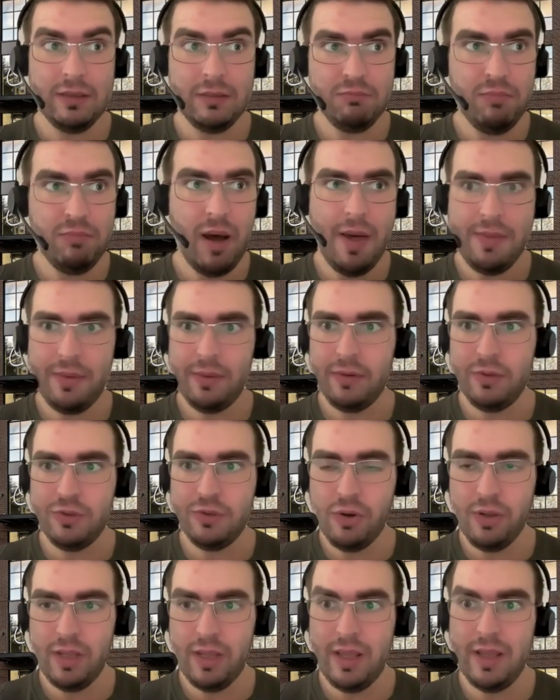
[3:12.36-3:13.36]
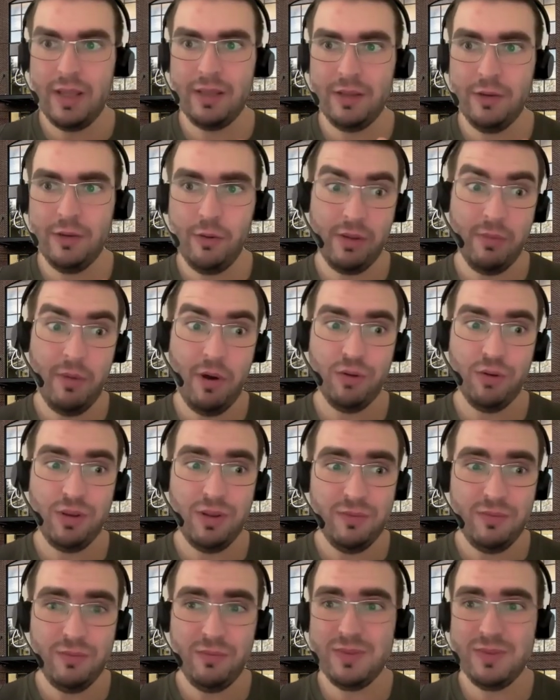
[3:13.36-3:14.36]
Python journey and learn about
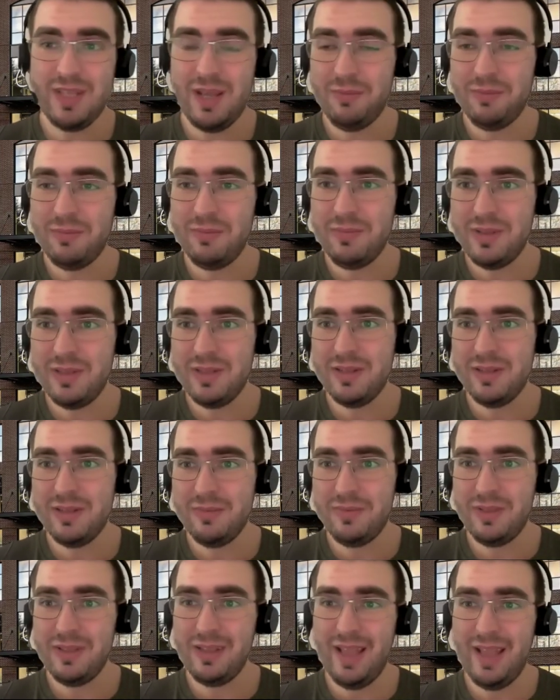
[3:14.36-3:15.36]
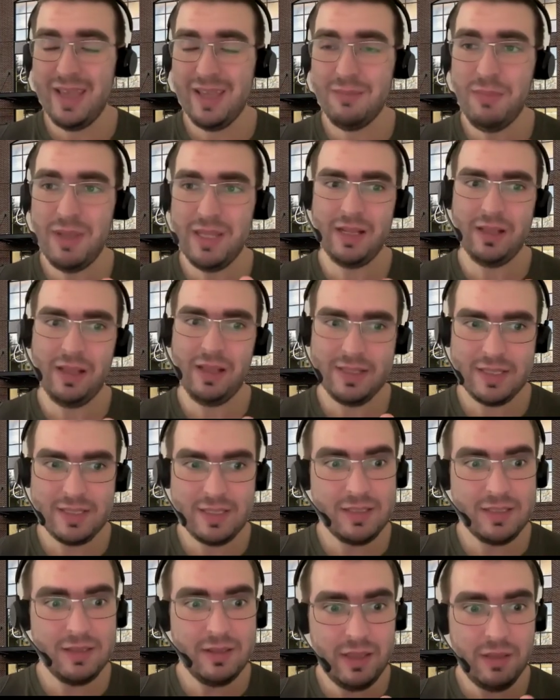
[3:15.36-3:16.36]
something like meta
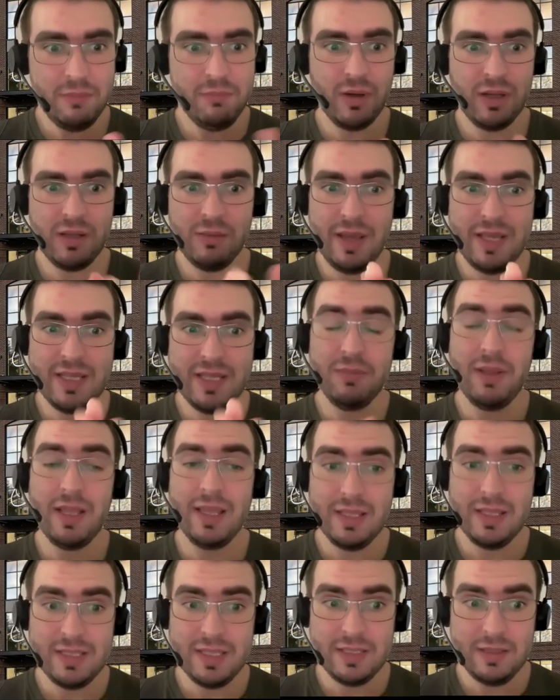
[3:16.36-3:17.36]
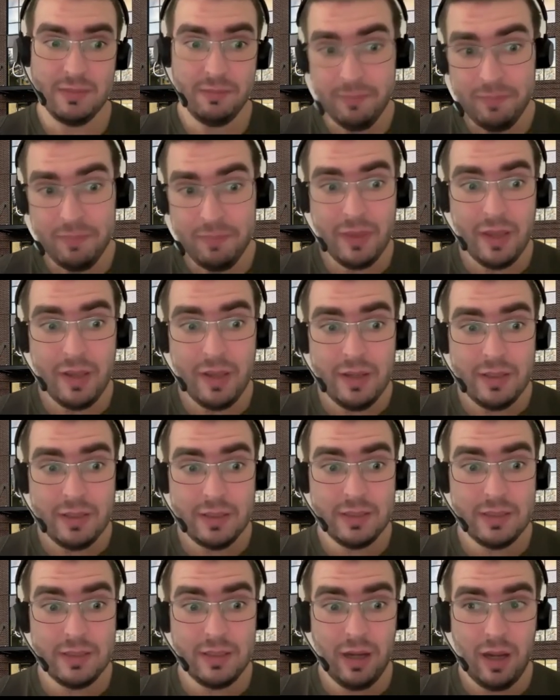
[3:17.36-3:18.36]
classes, import-based plugin system.
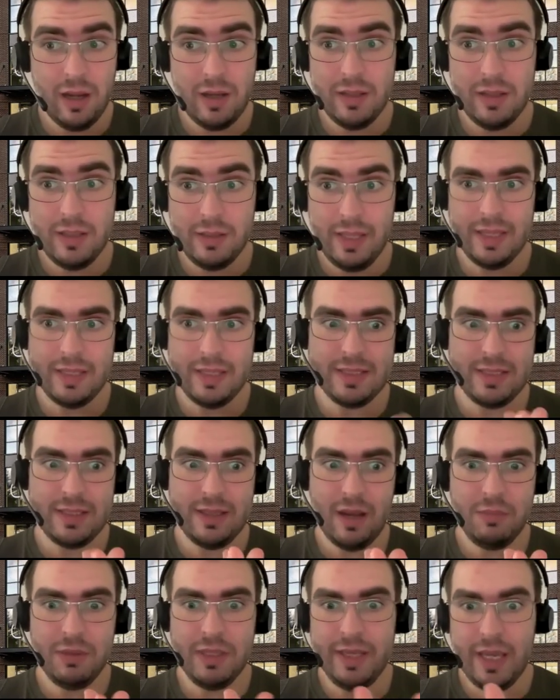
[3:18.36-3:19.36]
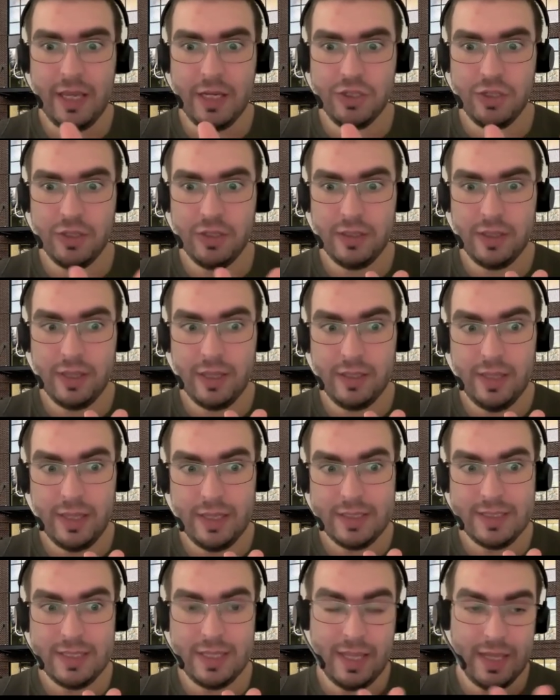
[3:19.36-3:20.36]
Next, application
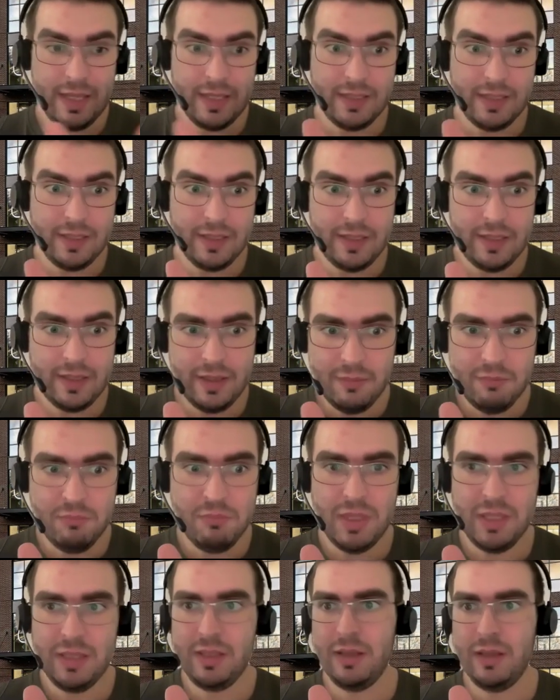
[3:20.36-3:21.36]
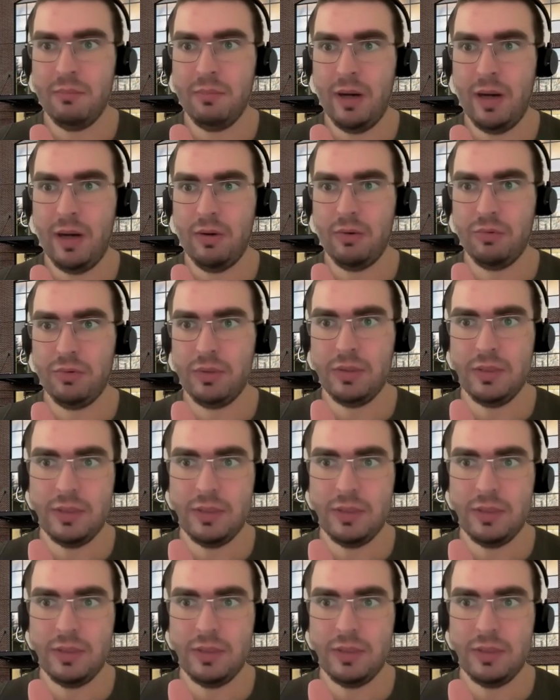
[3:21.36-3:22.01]
context and a bit about